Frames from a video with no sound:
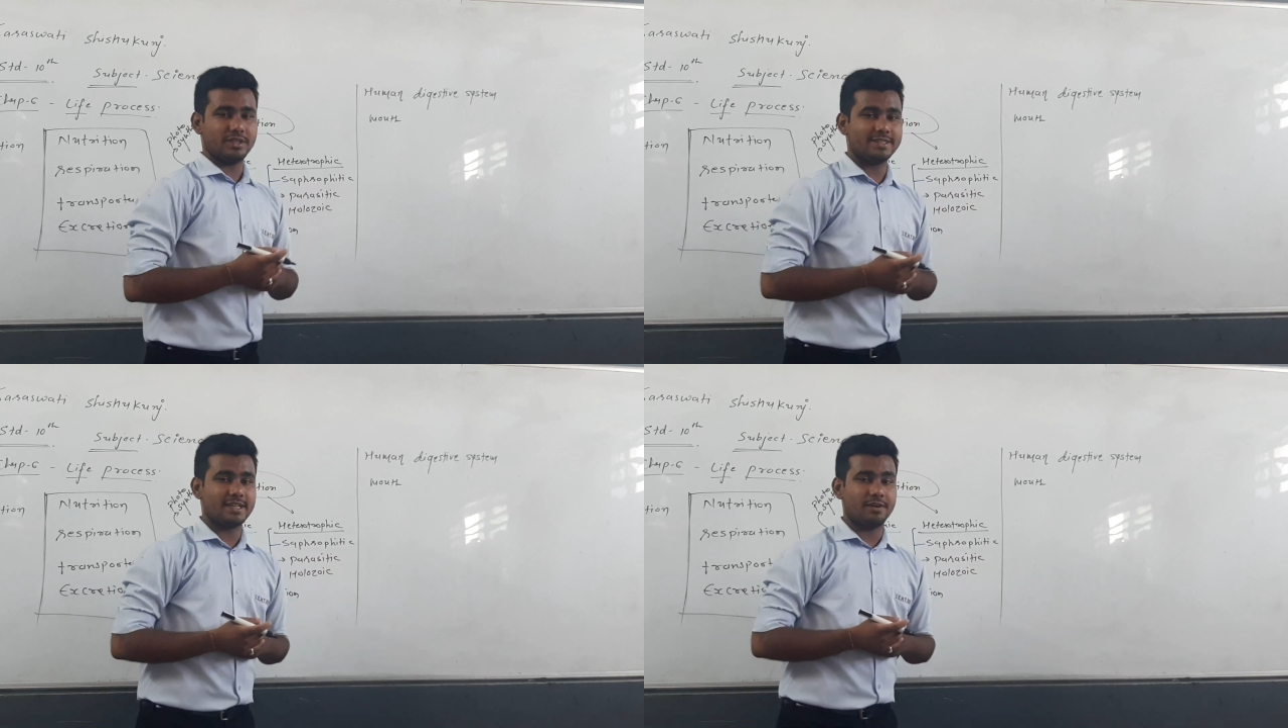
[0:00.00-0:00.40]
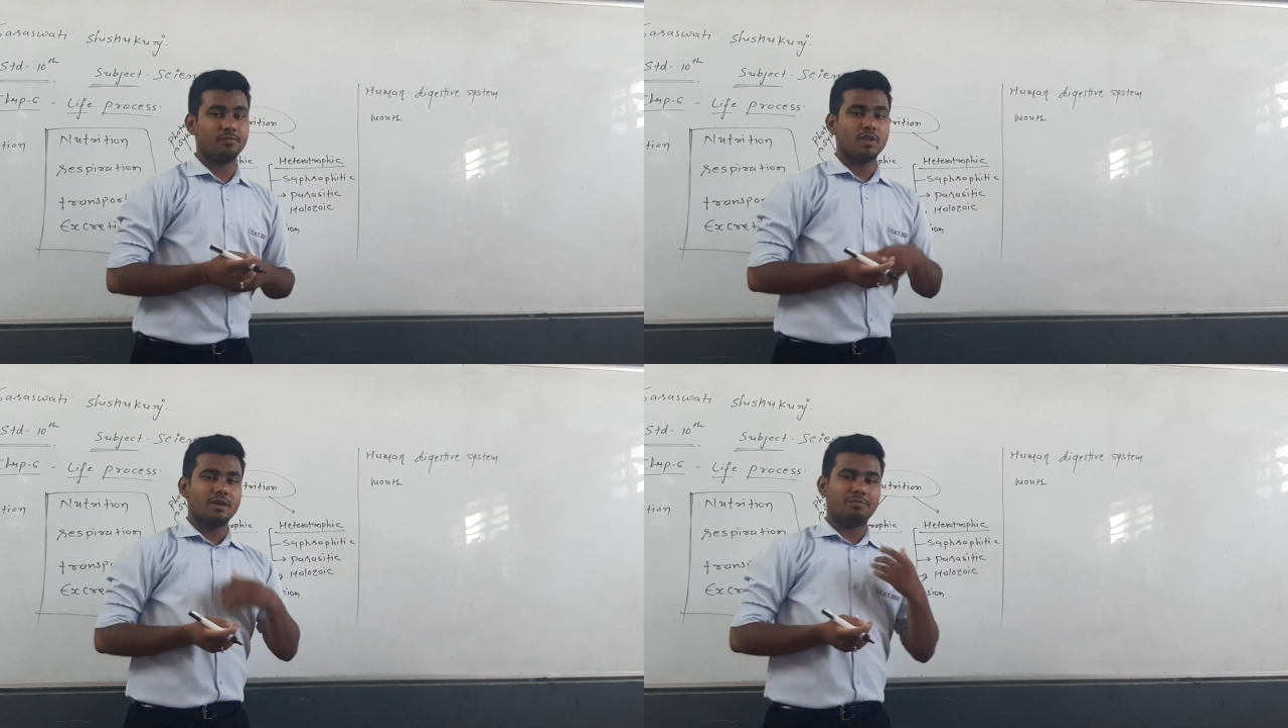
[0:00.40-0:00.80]
is done
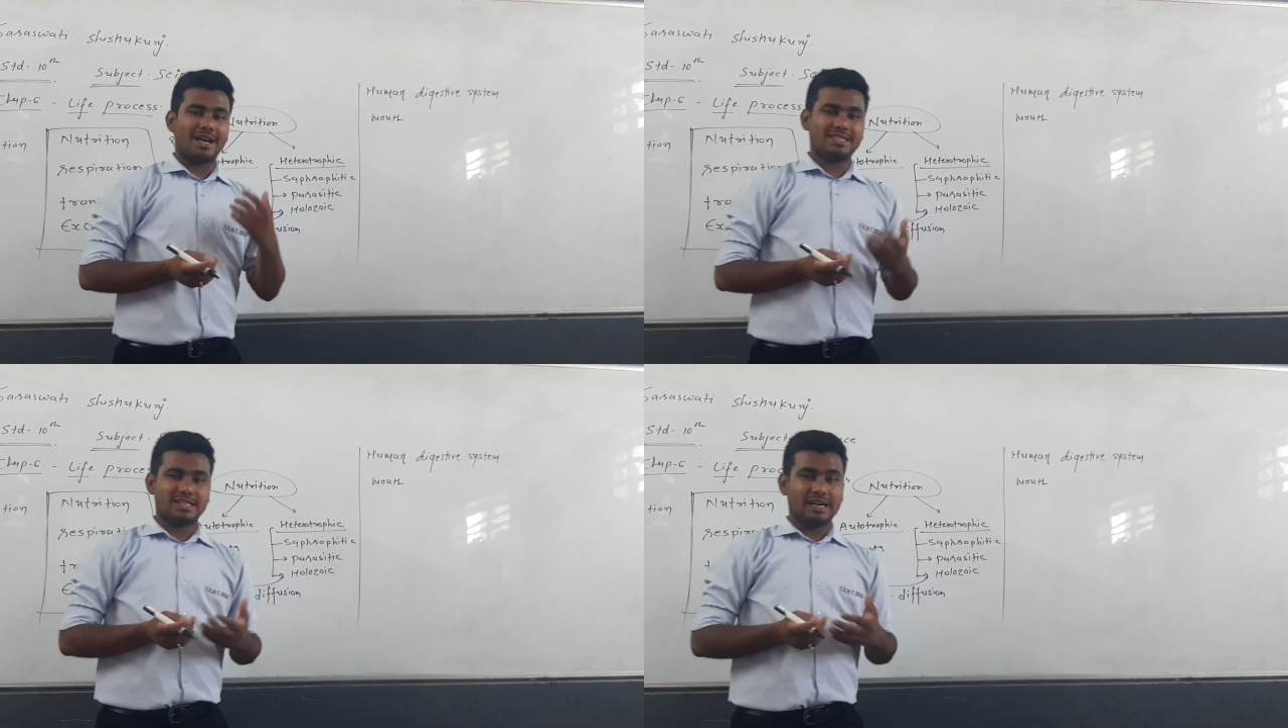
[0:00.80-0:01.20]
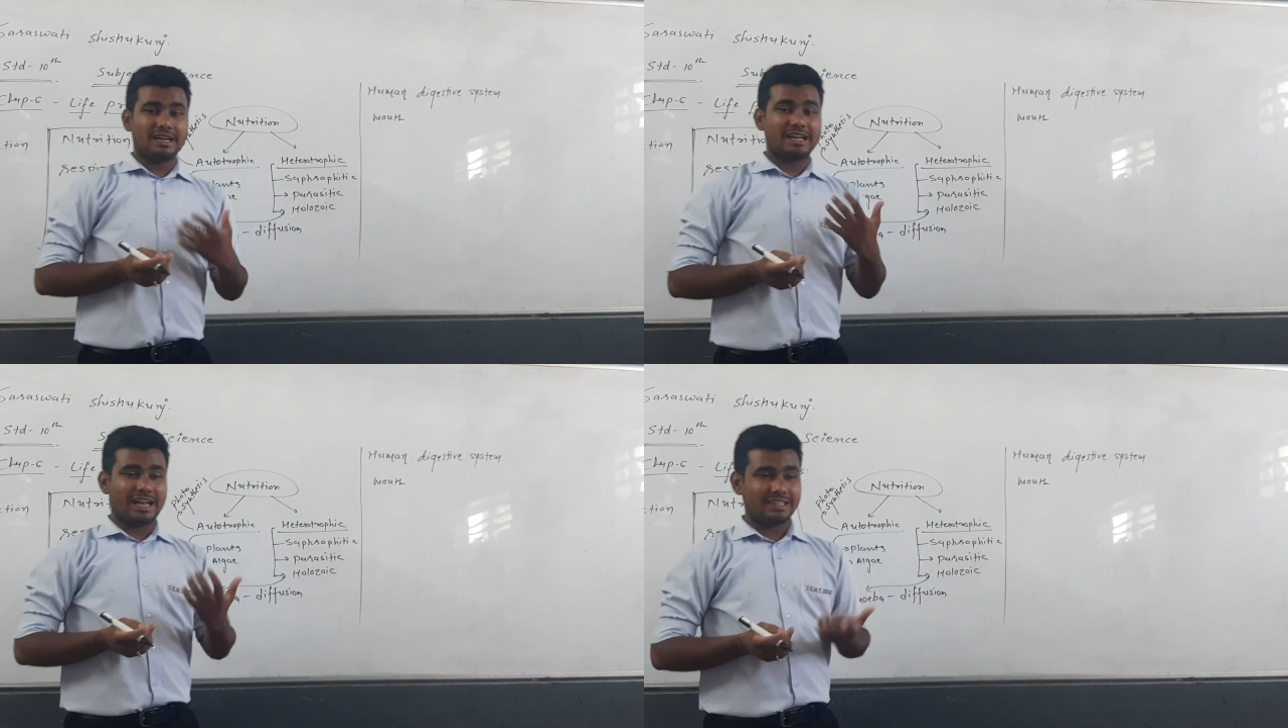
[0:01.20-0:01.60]
by
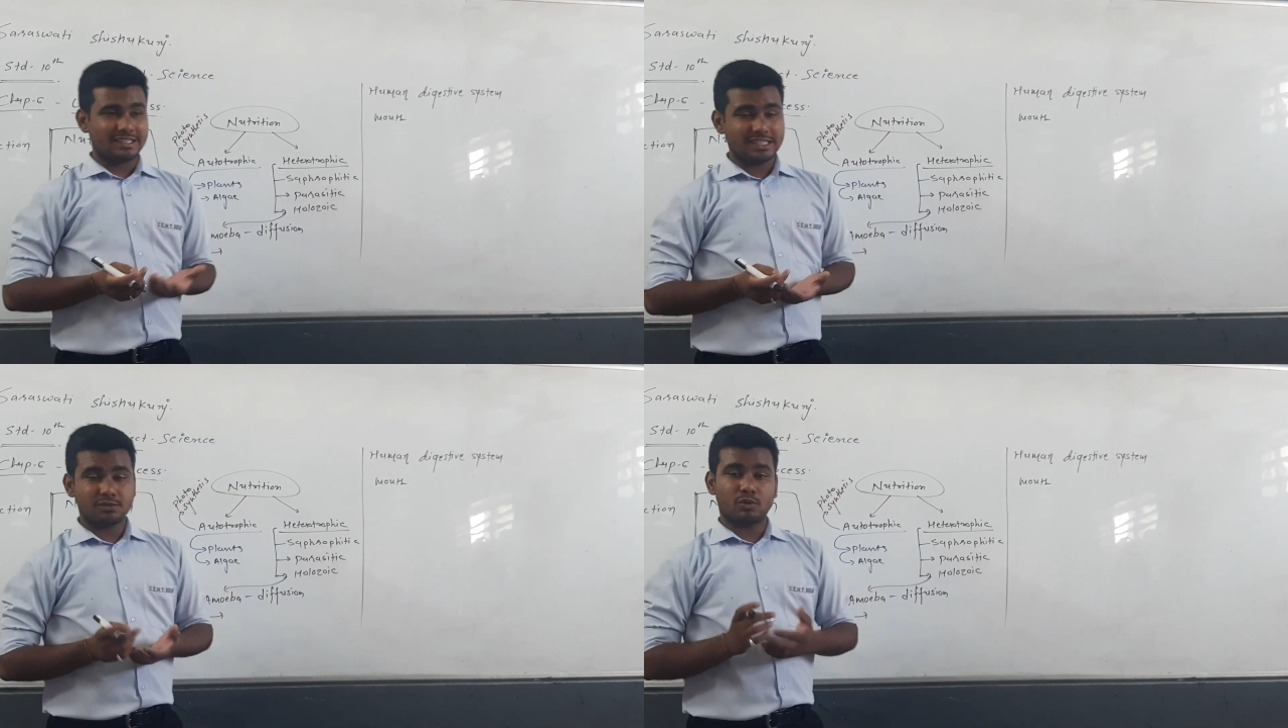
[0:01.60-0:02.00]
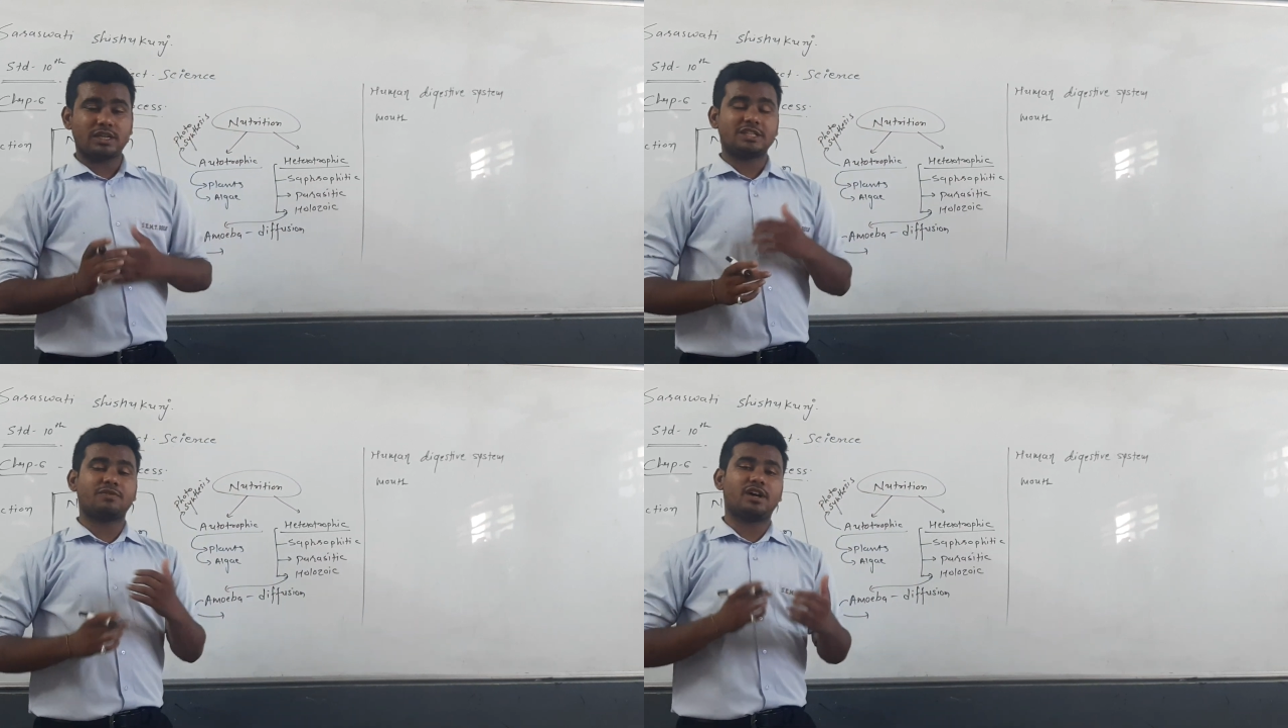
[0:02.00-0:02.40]
tongue and teeth.
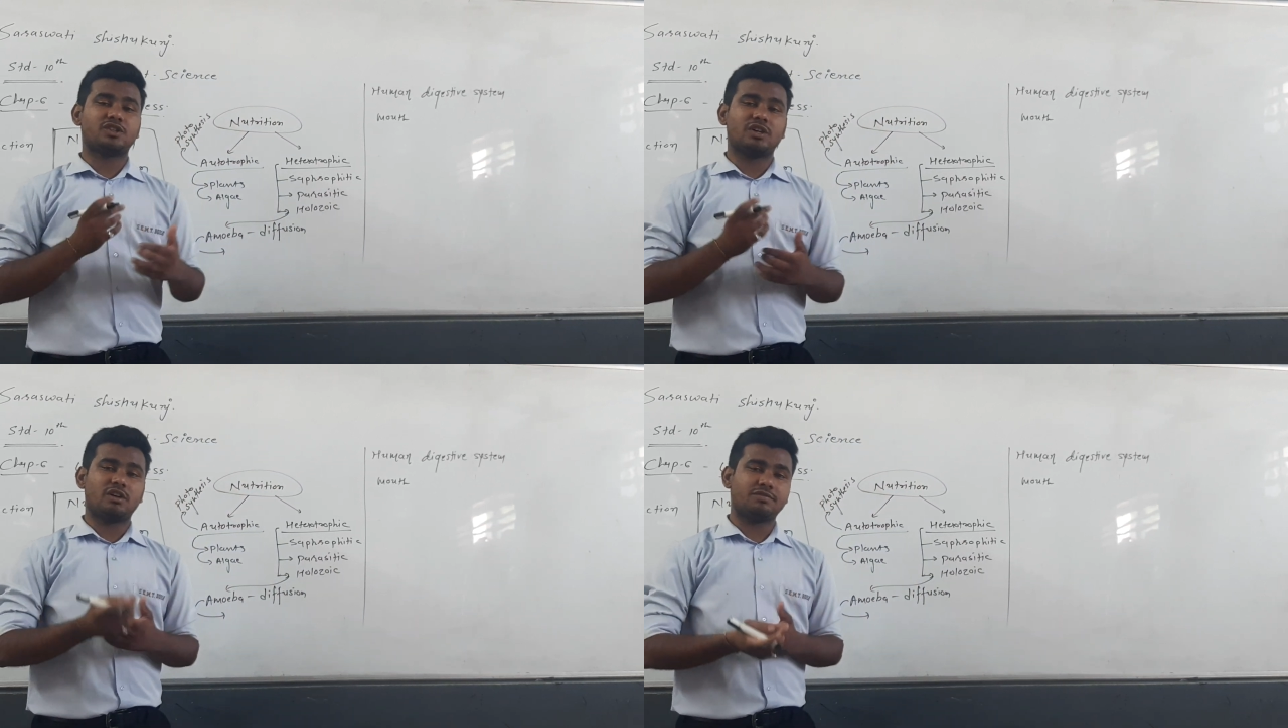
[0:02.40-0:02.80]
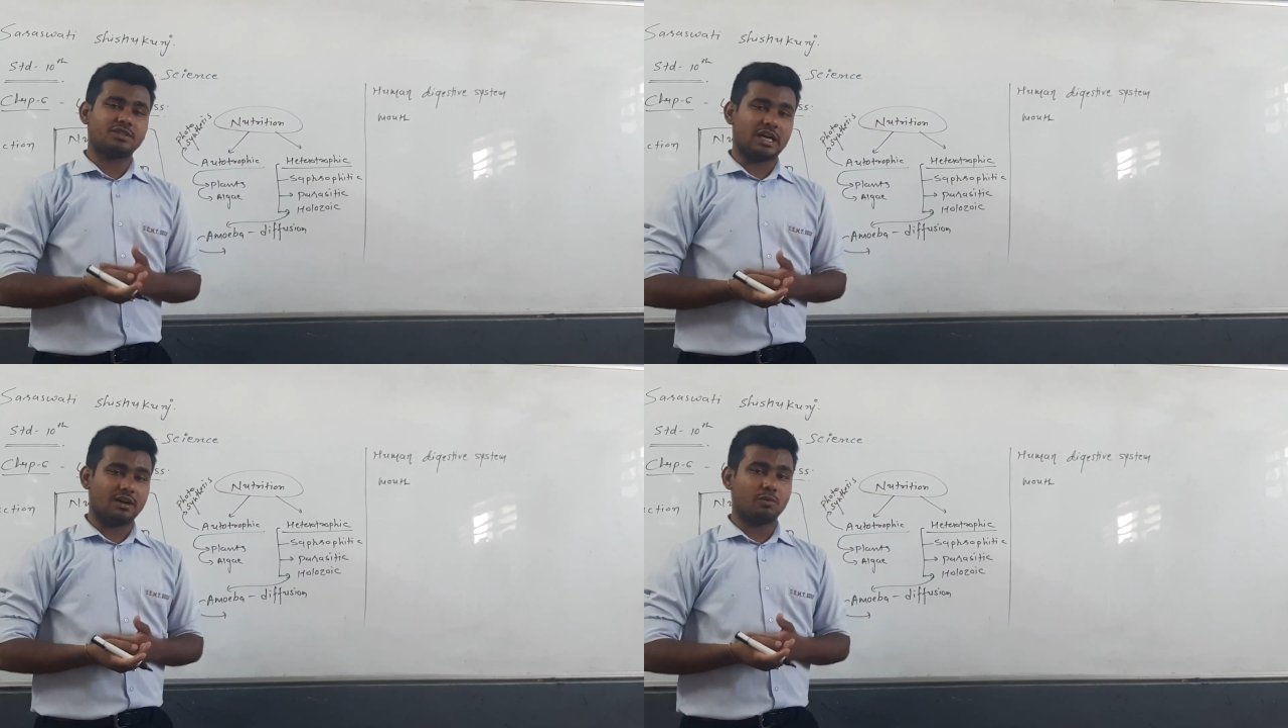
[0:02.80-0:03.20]
What is function of
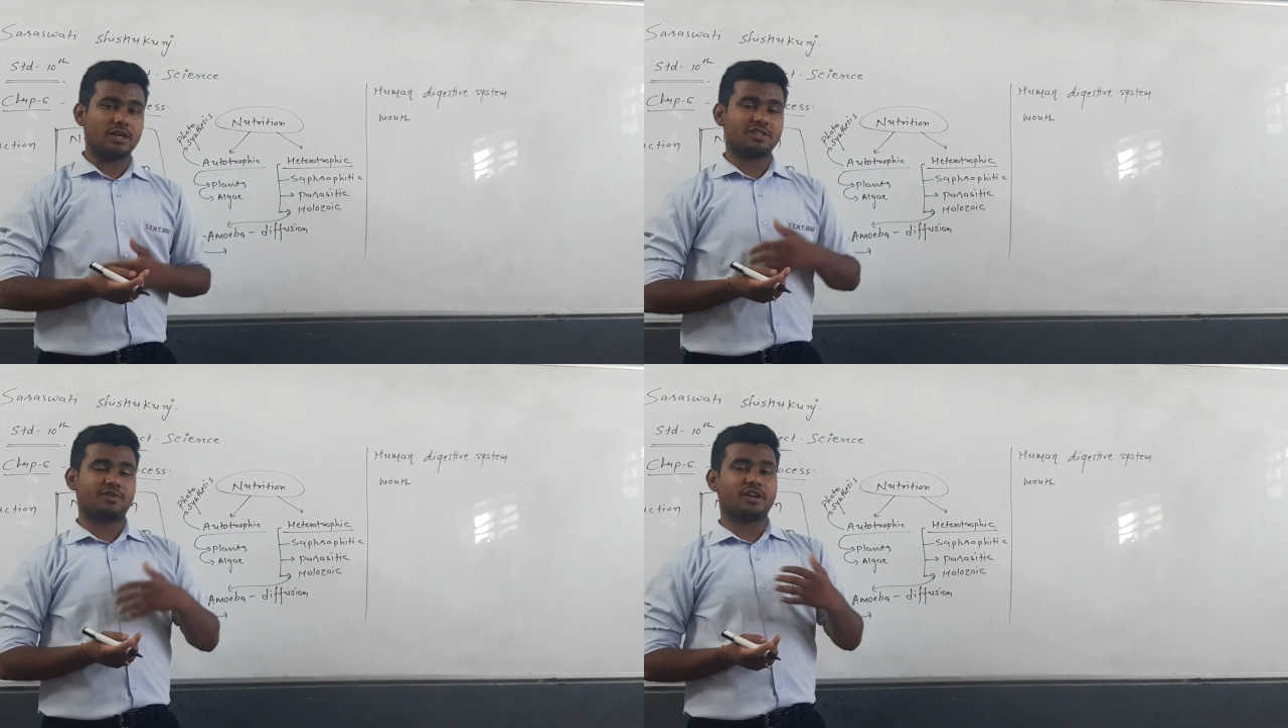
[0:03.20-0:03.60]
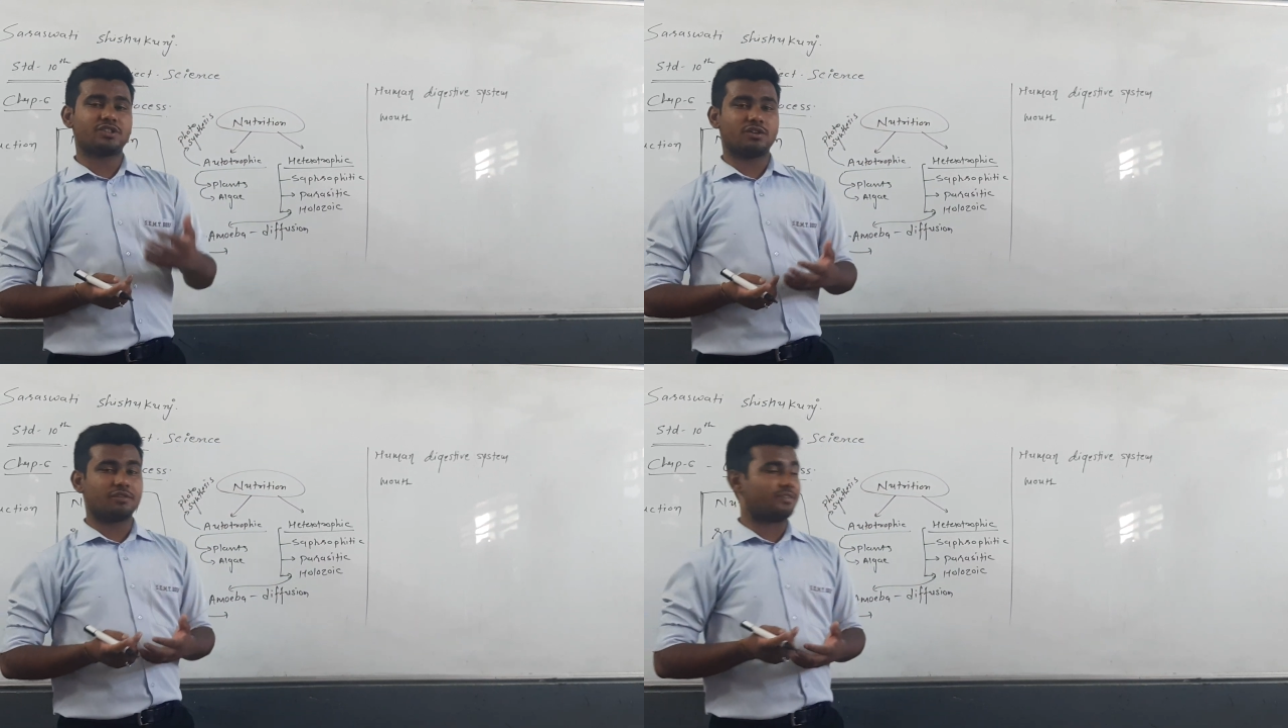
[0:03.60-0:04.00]
tongue, what is
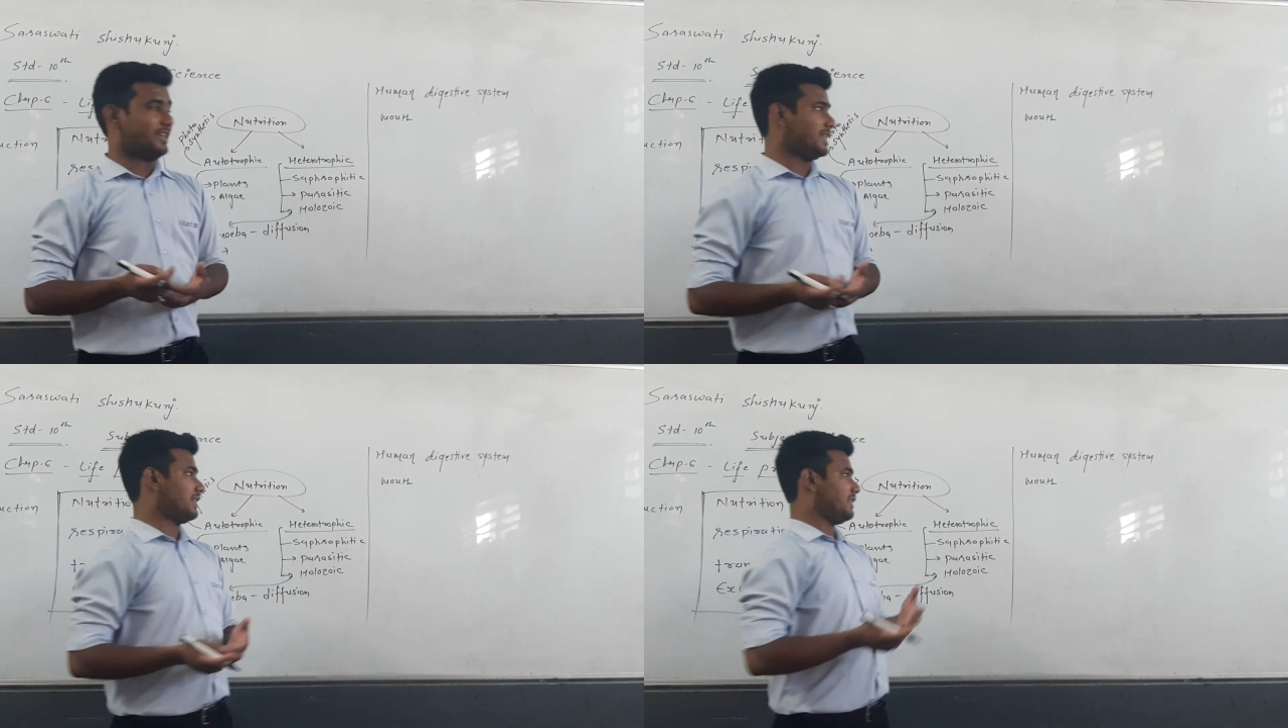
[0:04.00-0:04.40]
function of teeth?